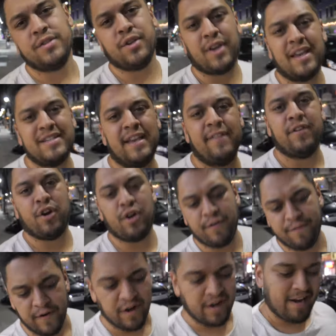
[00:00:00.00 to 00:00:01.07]
So in case you haven't already
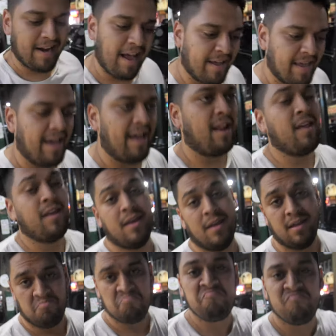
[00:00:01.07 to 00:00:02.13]
figured it out yet,
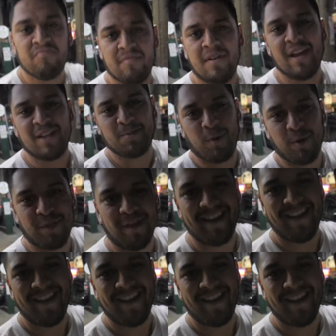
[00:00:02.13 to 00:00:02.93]
it's worth